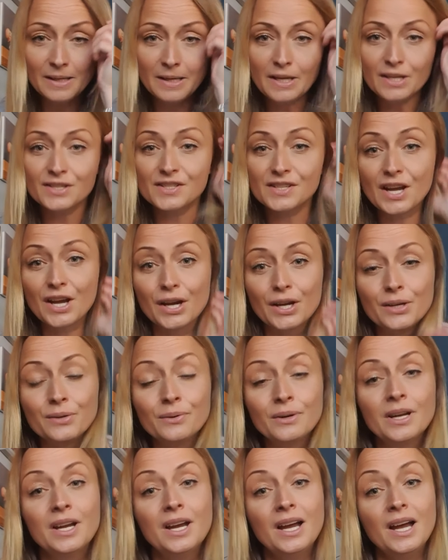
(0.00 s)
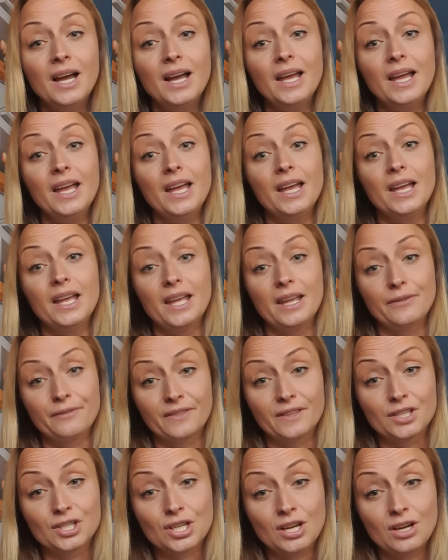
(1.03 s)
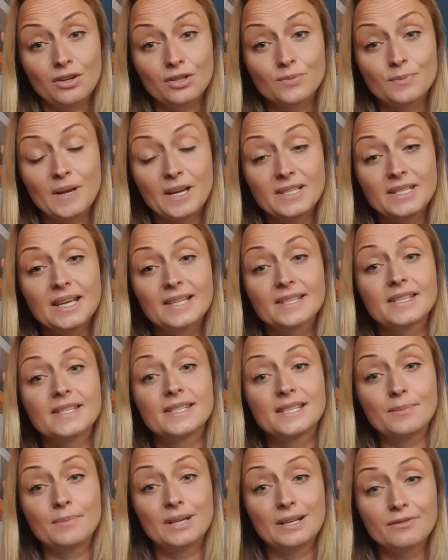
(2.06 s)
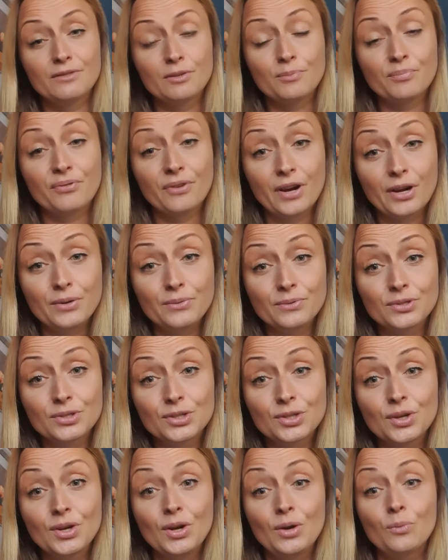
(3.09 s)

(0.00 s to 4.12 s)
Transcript: So if the childminder has a similar approach